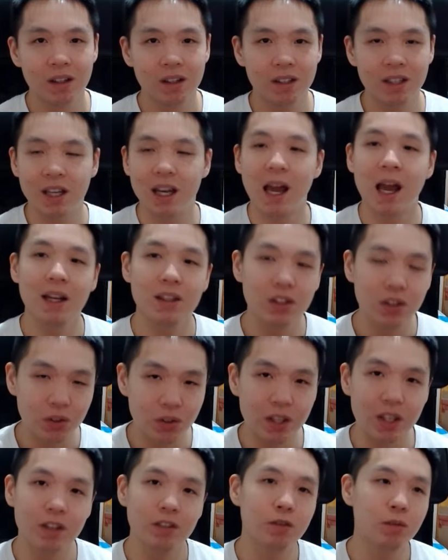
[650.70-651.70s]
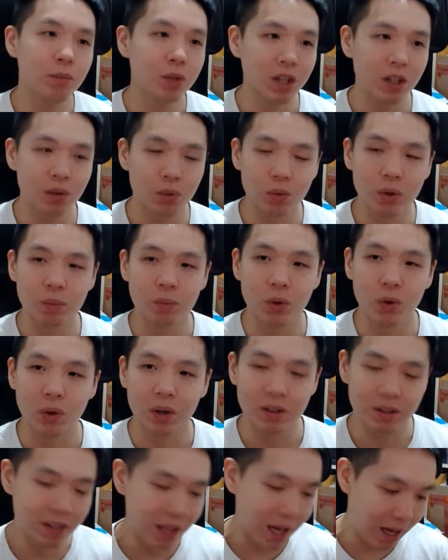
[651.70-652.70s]
can you give me a
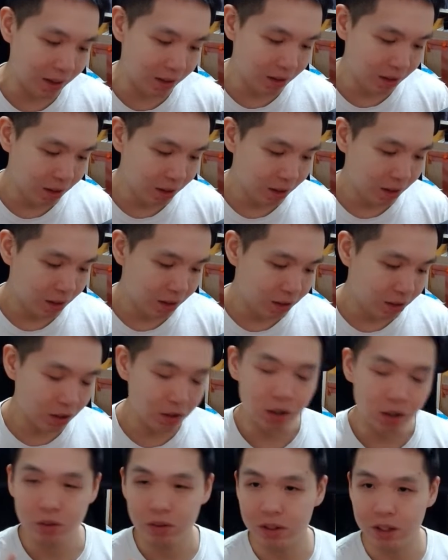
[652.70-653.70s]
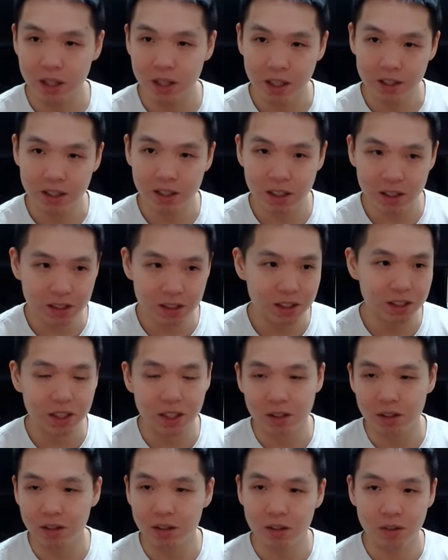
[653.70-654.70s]
report that, you know, does
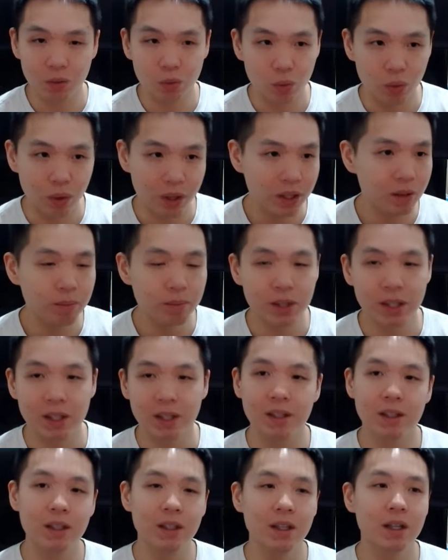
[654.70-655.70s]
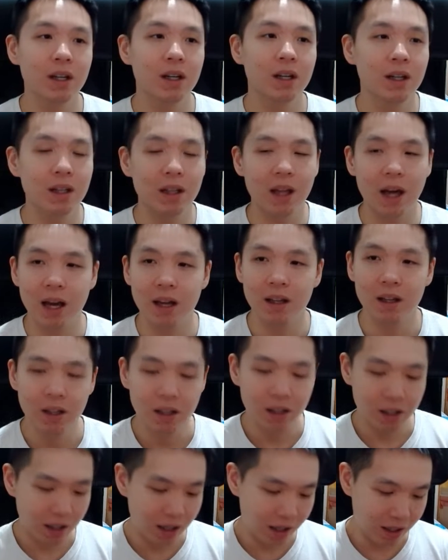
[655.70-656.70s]
consider Wikipedia, that
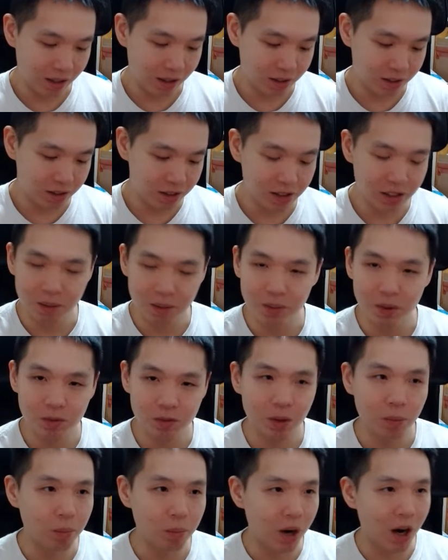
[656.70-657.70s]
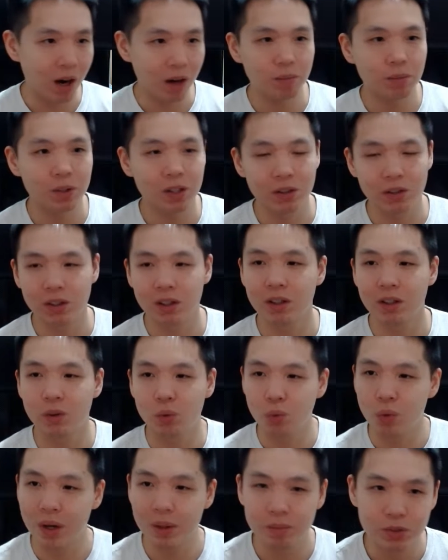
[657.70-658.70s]
uh, some of the popular
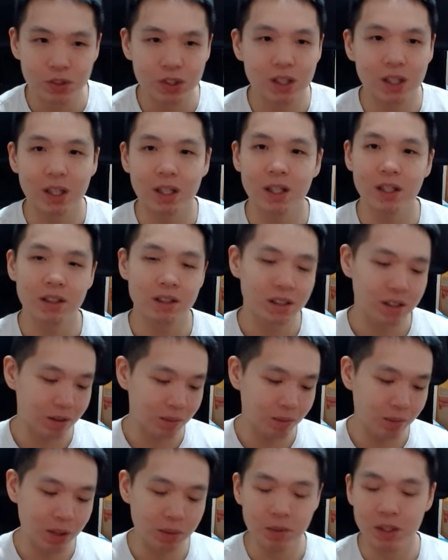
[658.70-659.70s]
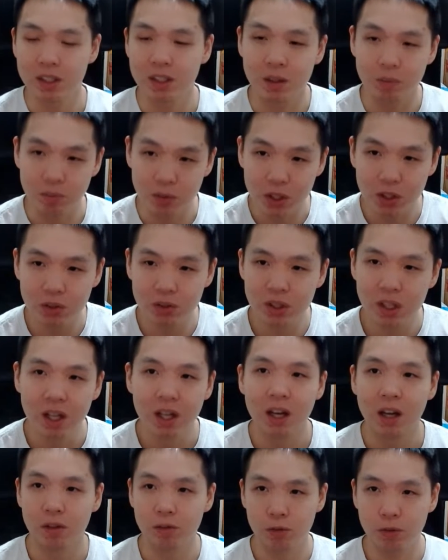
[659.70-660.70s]
websites and maybe some news,
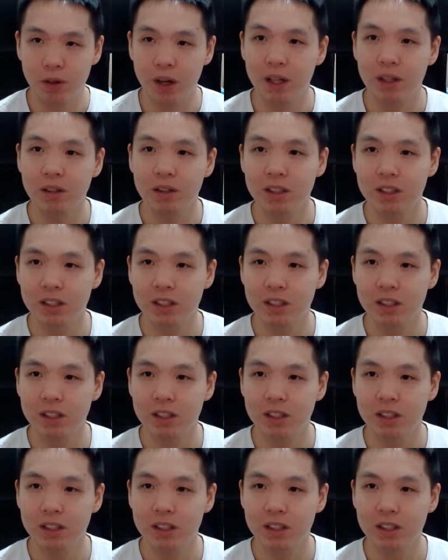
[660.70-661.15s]
and finally